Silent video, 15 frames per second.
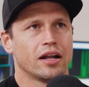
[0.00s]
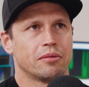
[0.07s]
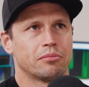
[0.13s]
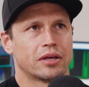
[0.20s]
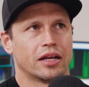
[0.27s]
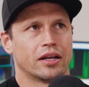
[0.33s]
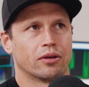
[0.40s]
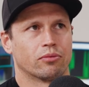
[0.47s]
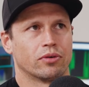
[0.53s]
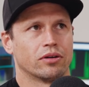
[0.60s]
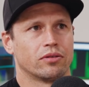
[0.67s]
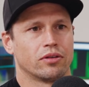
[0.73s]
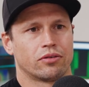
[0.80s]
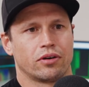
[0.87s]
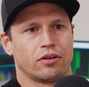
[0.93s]
up getting rid
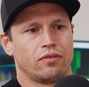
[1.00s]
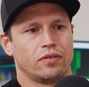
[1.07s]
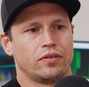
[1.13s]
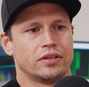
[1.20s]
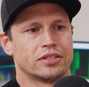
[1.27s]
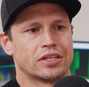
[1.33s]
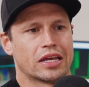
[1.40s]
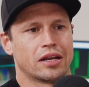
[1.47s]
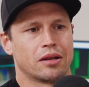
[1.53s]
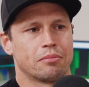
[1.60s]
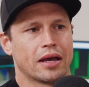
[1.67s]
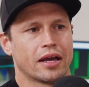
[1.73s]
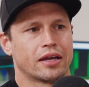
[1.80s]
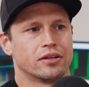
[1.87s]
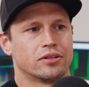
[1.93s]
of the 350s and getting
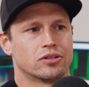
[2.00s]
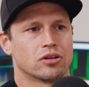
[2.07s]
back into